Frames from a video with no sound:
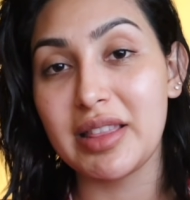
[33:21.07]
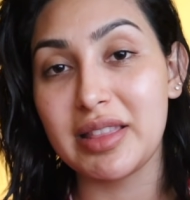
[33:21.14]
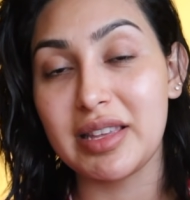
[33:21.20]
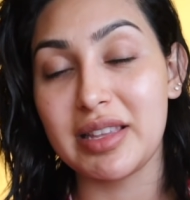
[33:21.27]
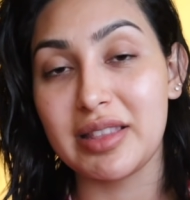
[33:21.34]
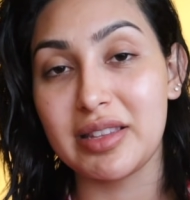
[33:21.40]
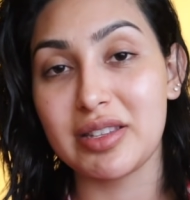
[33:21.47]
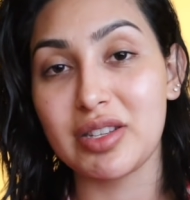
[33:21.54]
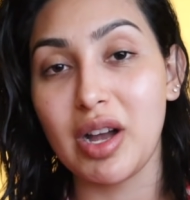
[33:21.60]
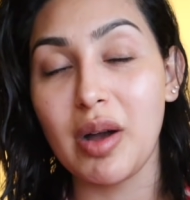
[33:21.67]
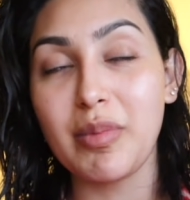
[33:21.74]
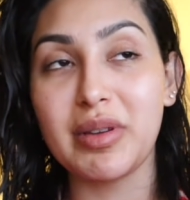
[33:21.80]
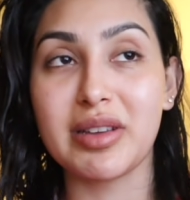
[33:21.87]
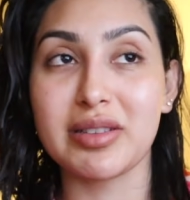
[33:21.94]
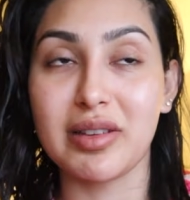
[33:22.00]
than the
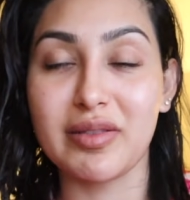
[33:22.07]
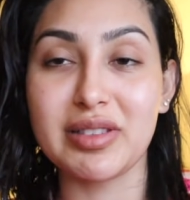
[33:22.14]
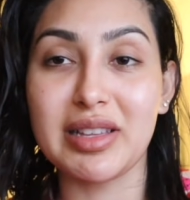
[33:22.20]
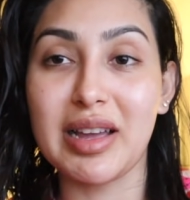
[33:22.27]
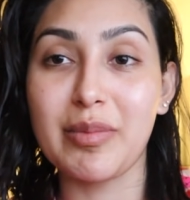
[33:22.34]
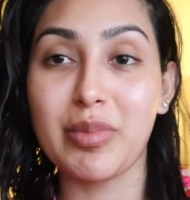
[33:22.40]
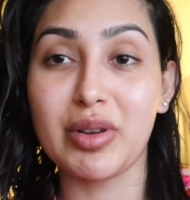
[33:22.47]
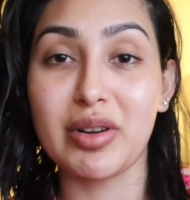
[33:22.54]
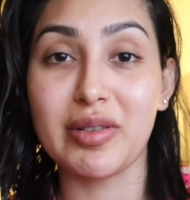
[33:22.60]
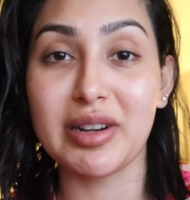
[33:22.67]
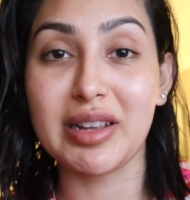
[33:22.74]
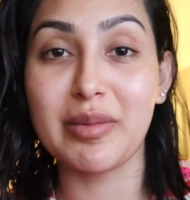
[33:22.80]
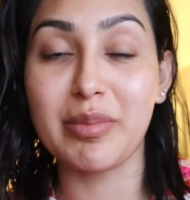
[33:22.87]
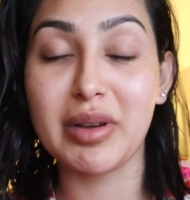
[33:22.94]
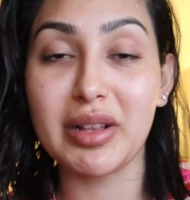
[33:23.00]
top because obviously I put
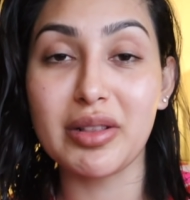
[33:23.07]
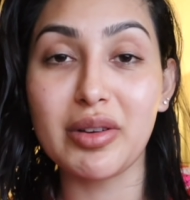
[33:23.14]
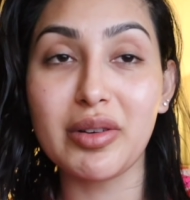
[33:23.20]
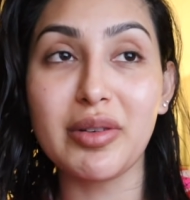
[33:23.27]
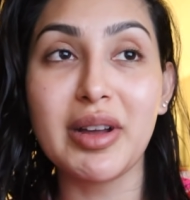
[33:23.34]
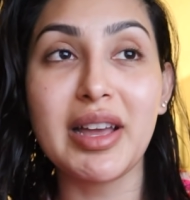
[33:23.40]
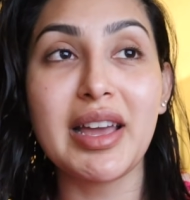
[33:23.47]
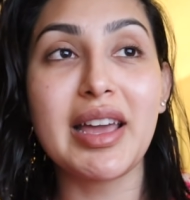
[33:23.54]
already a pillow